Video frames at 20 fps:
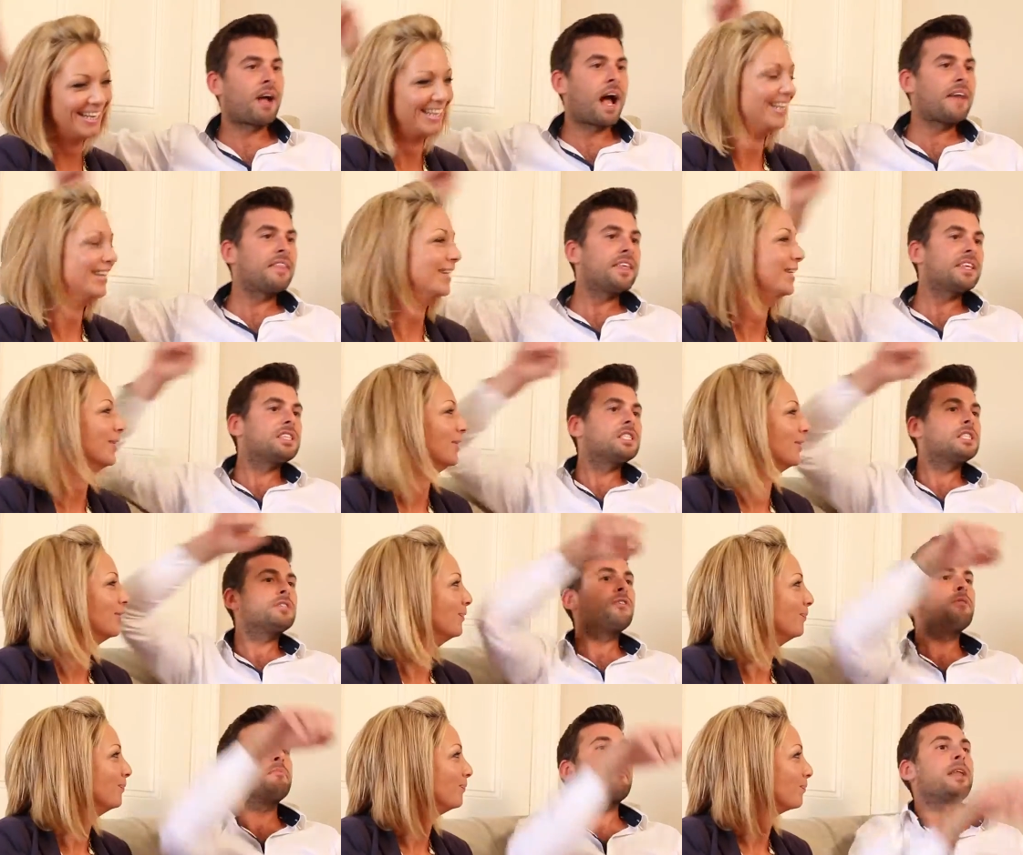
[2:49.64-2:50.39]
Speaker 1: right, this is
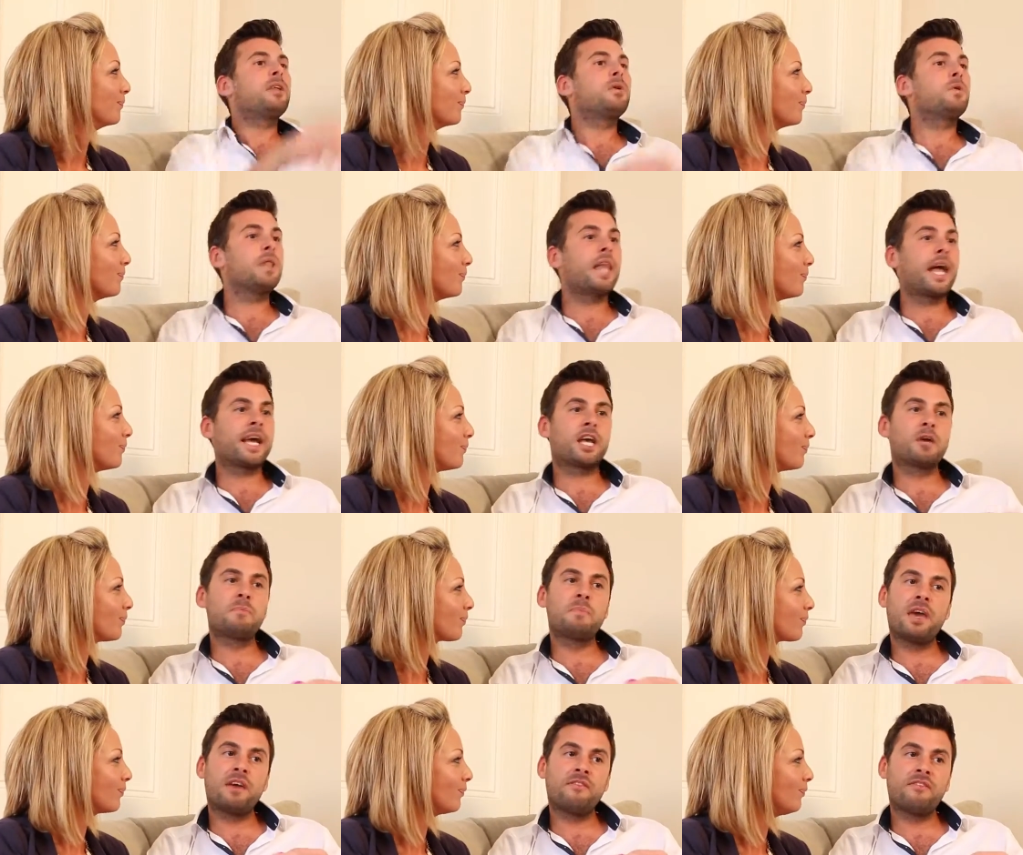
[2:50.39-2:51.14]
for men who like a
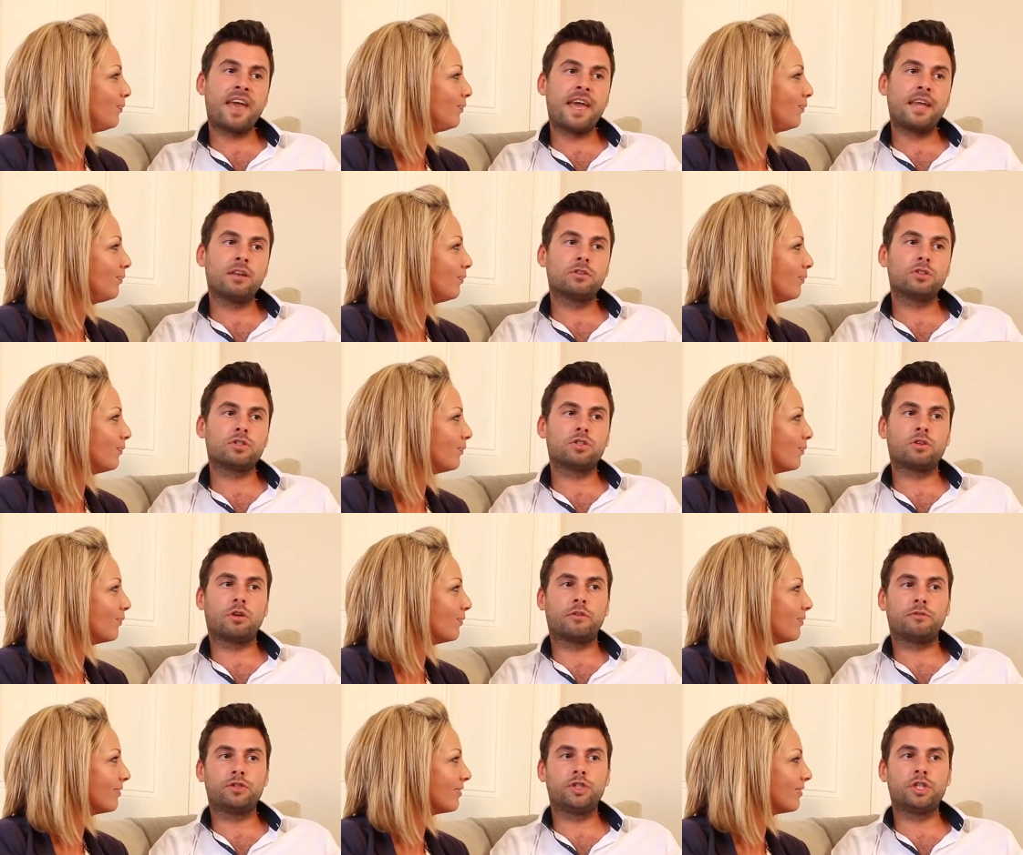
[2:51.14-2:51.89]
bit of anal
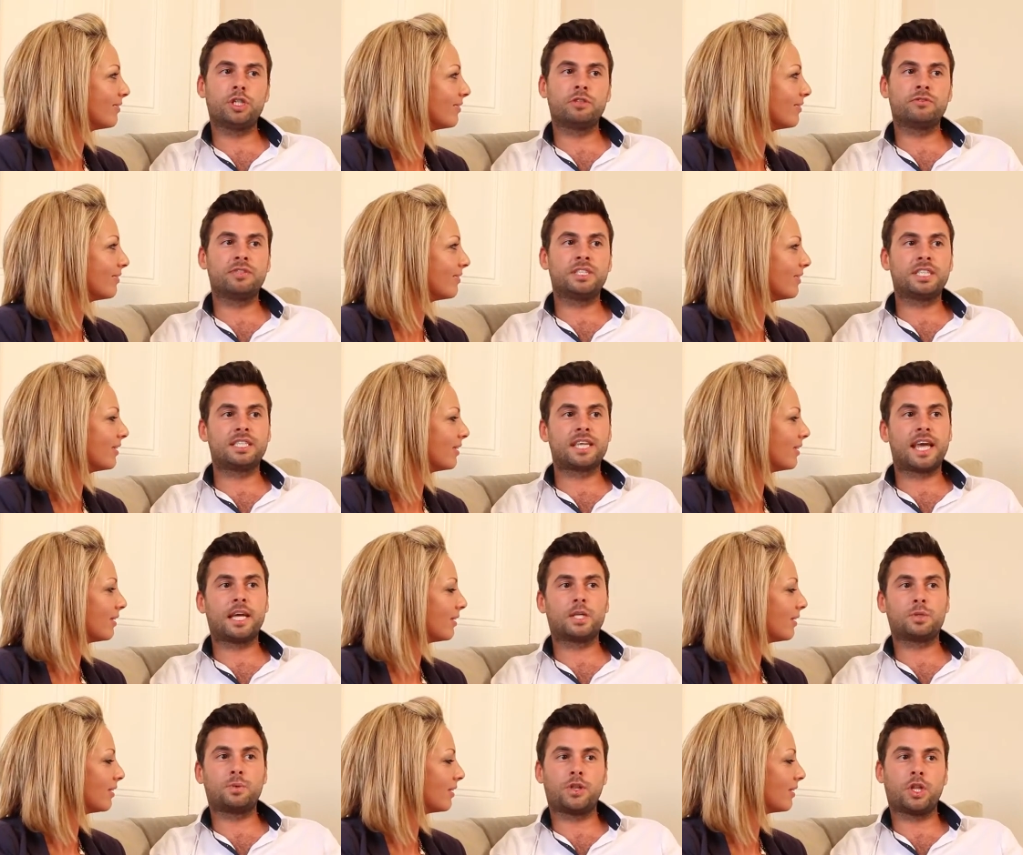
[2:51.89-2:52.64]
stuff during
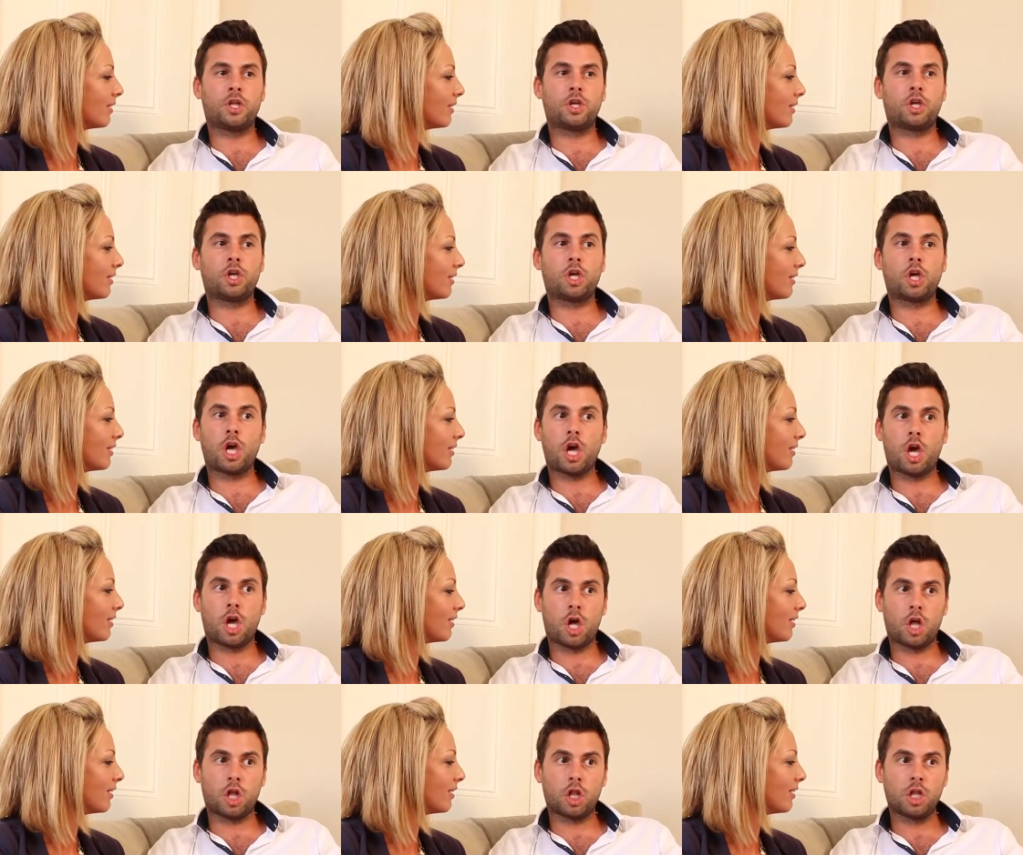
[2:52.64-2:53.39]
sex with a
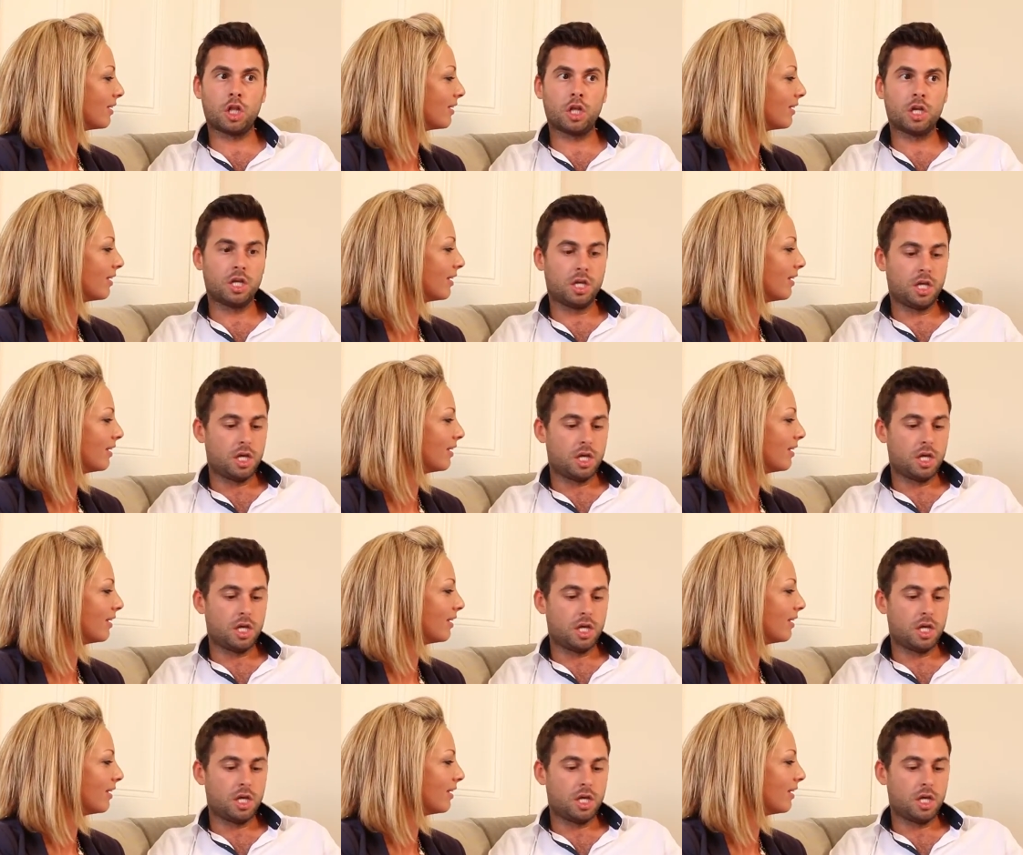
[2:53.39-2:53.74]
girl.